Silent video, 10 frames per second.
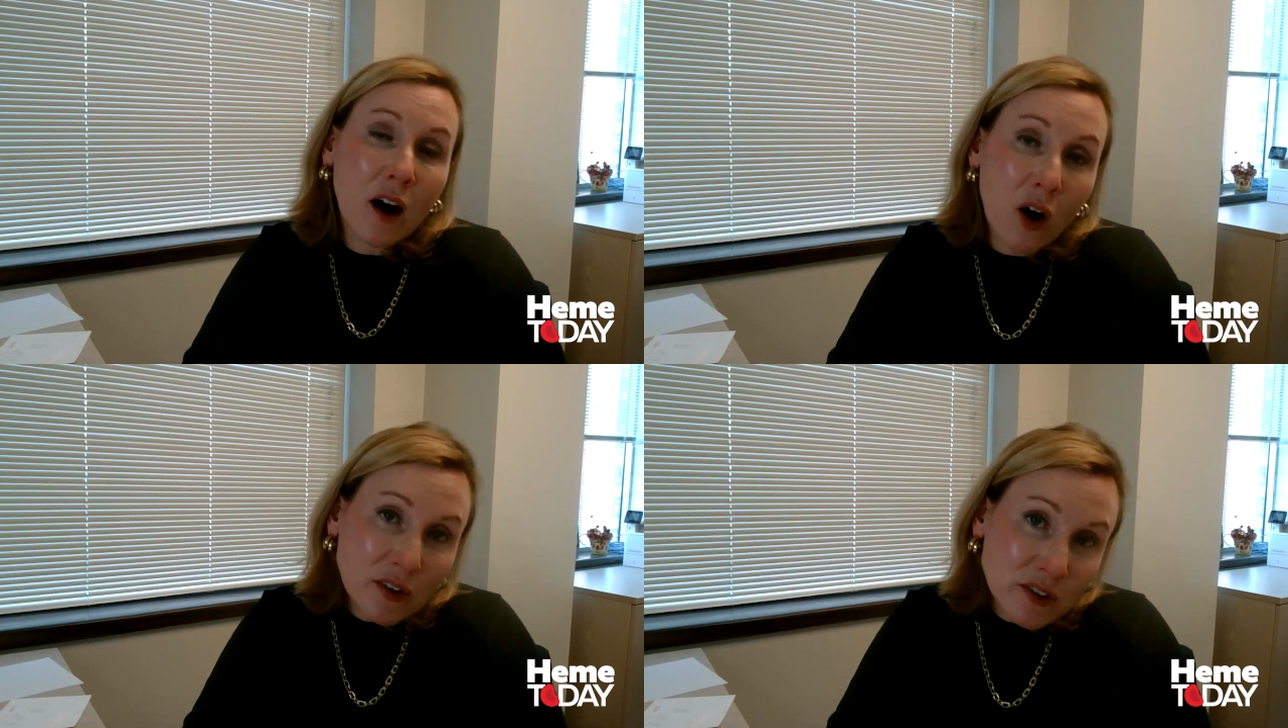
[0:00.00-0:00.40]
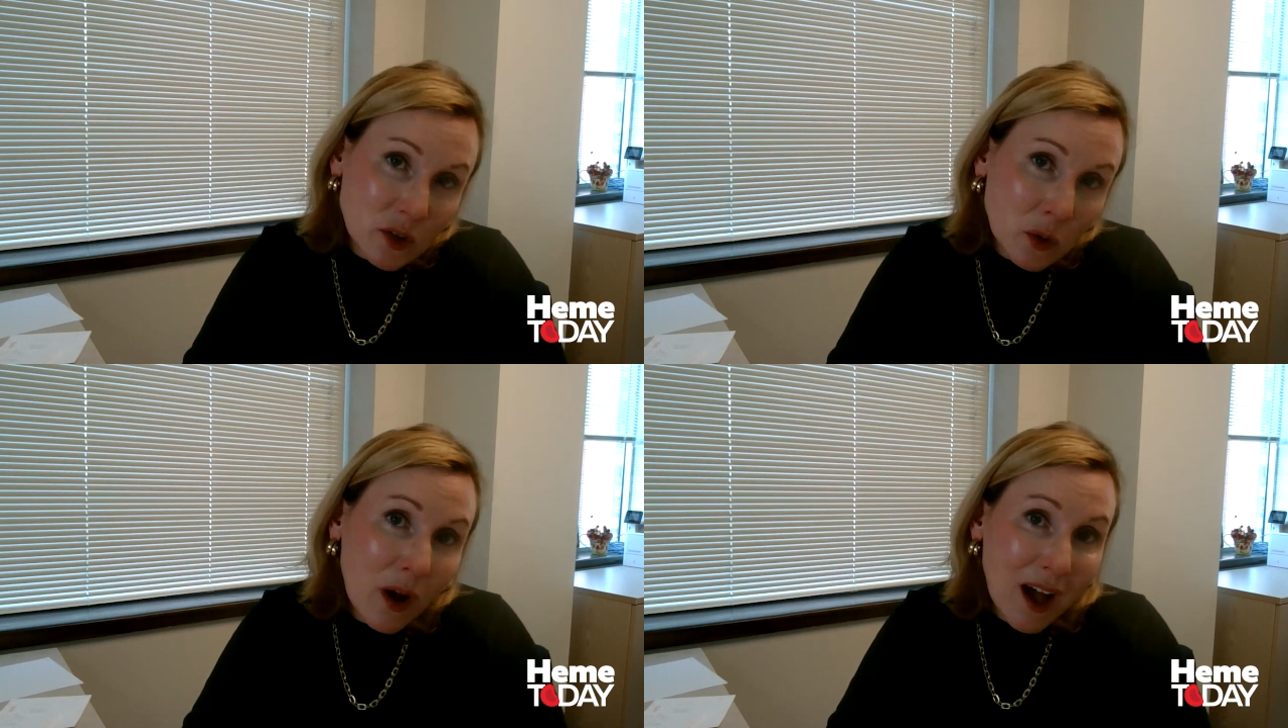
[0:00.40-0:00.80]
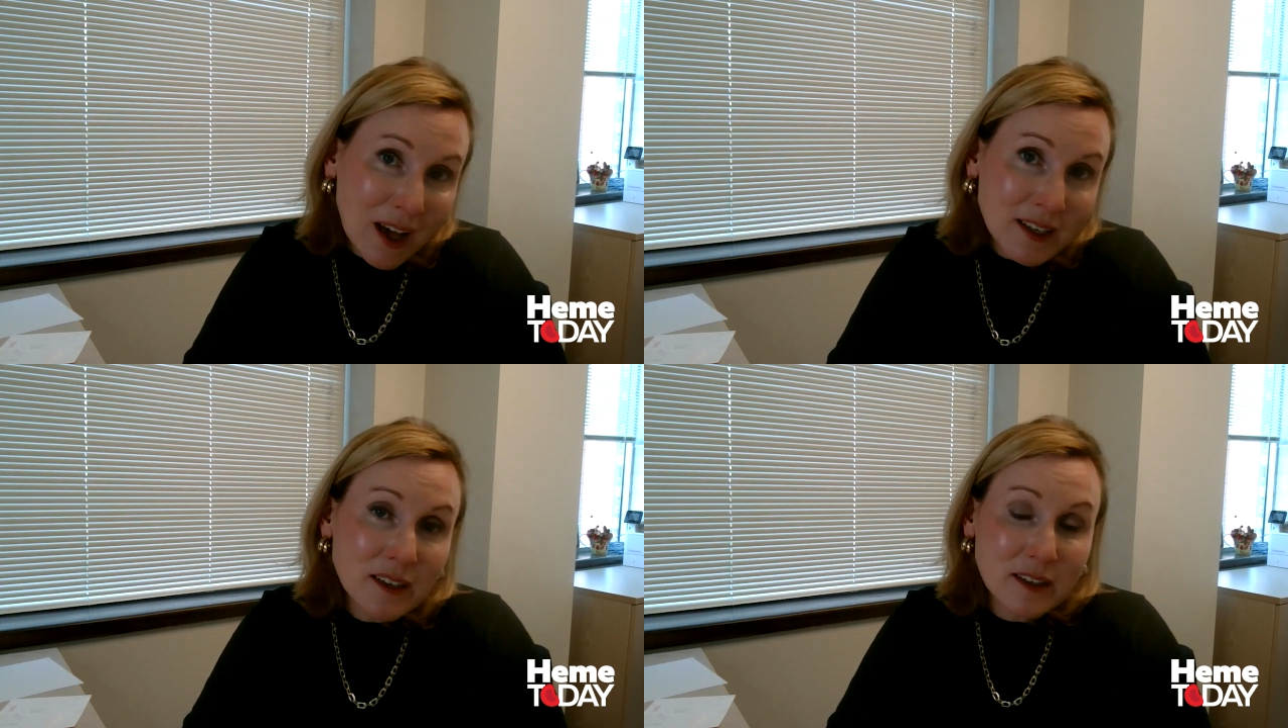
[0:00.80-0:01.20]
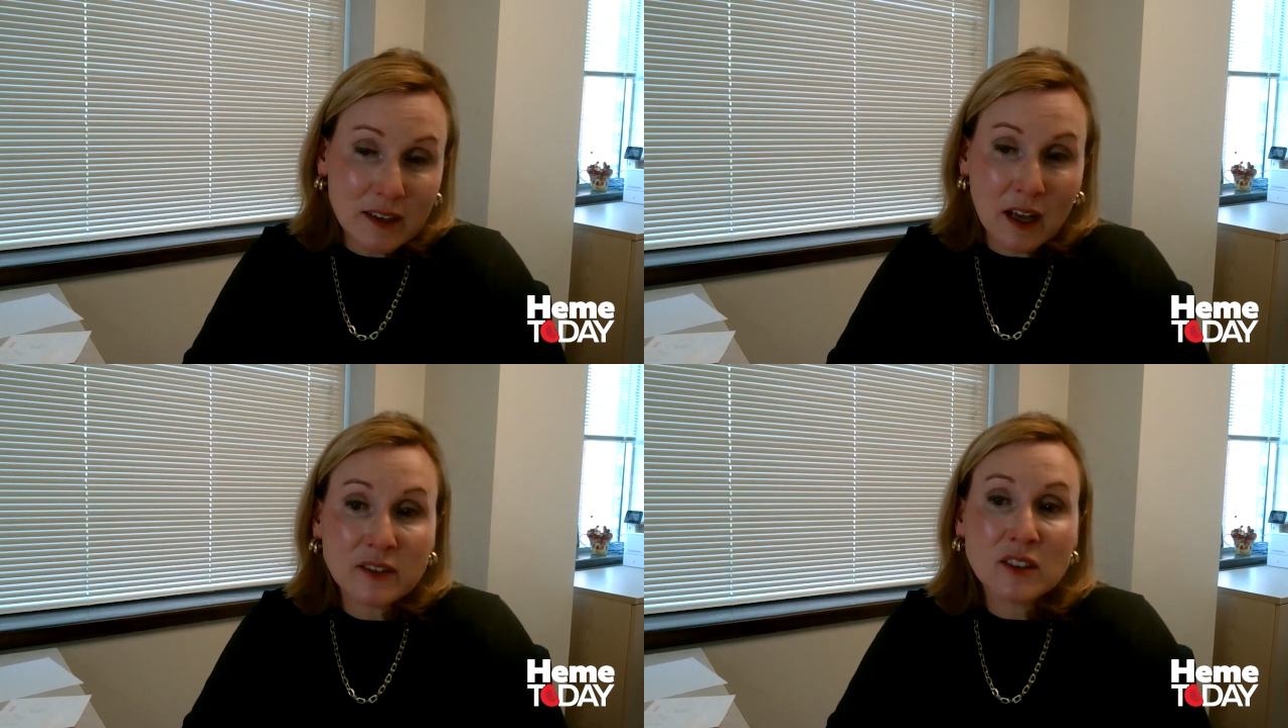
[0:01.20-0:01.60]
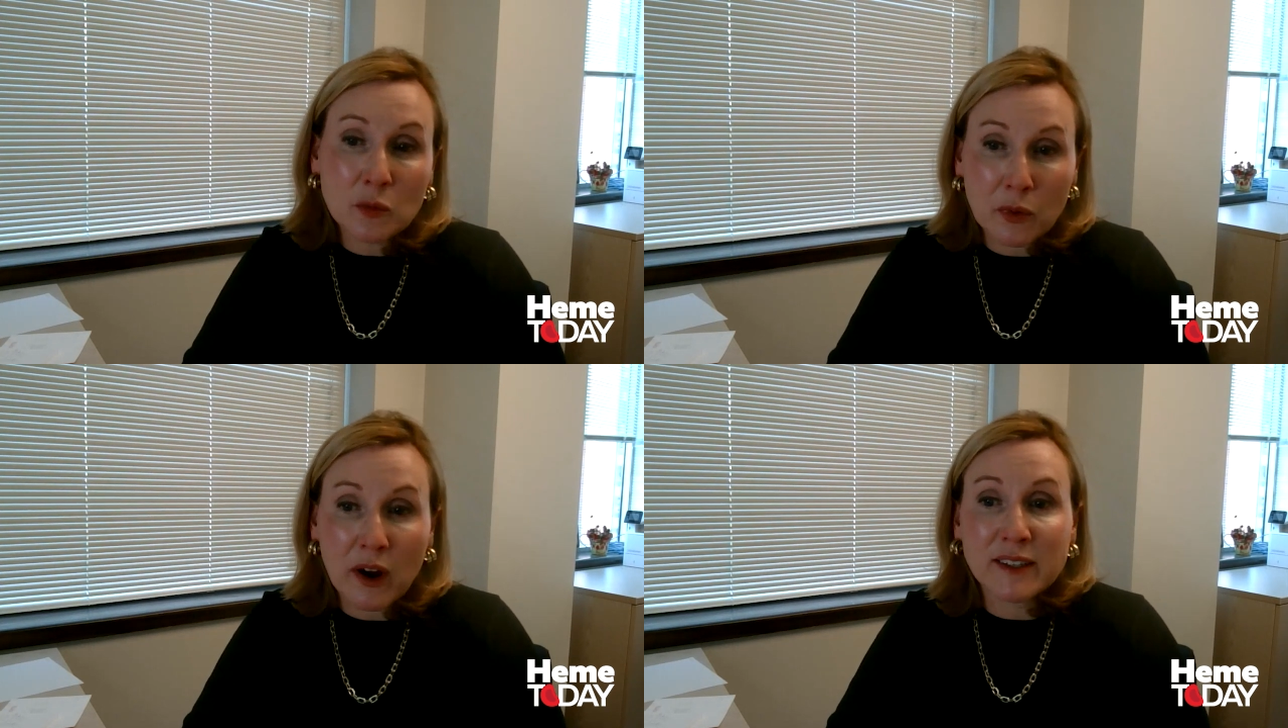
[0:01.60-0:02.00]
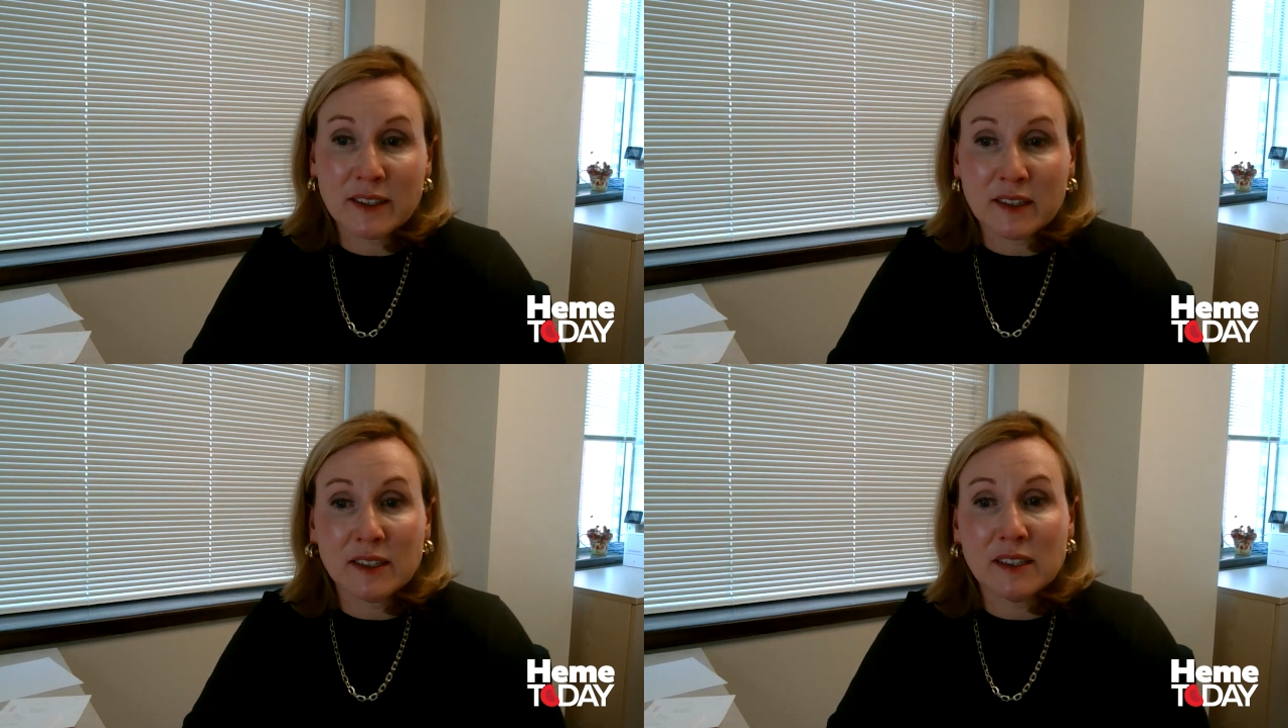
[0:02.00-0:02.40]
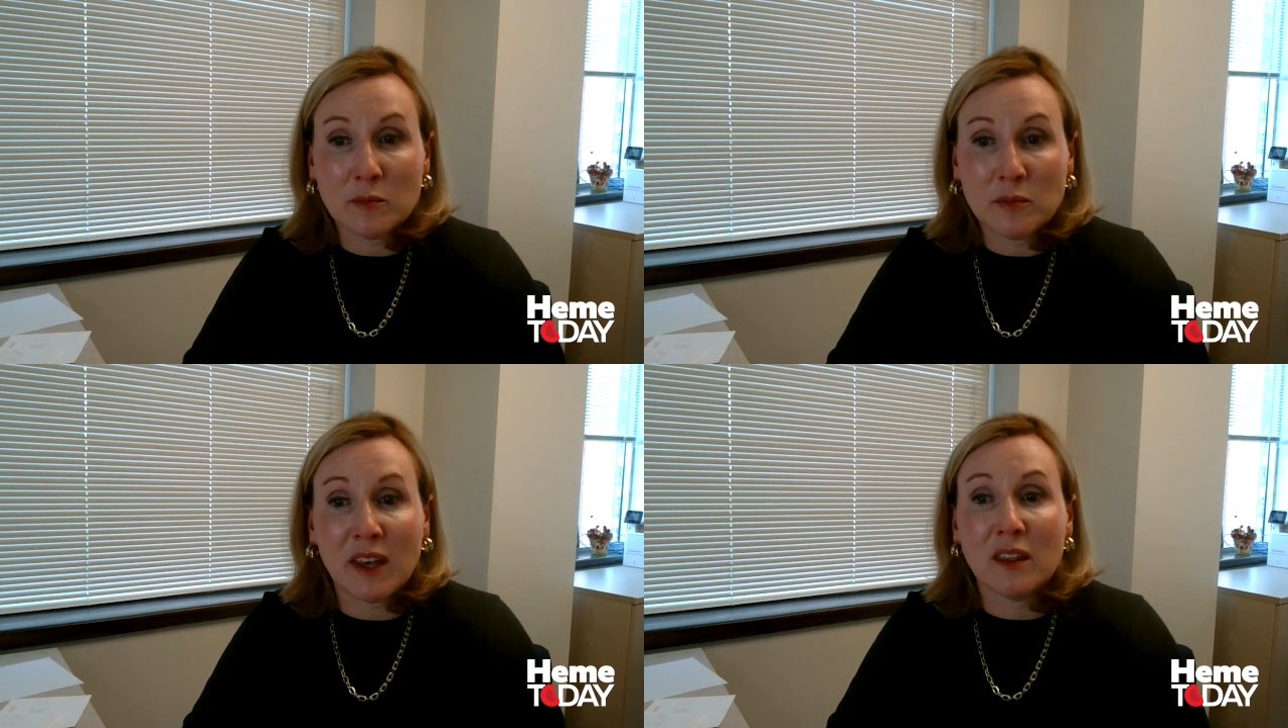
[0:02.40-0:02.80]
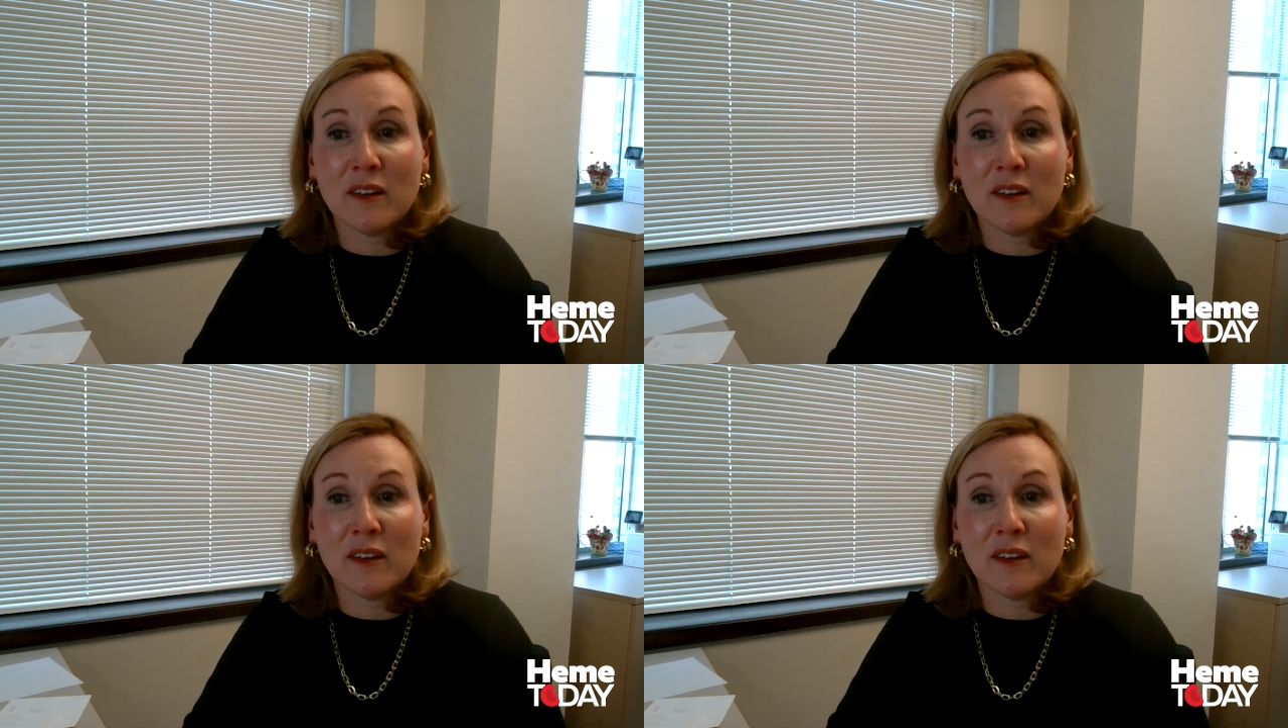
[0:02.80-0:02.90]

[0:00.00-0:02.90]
also unsurprisingly to me,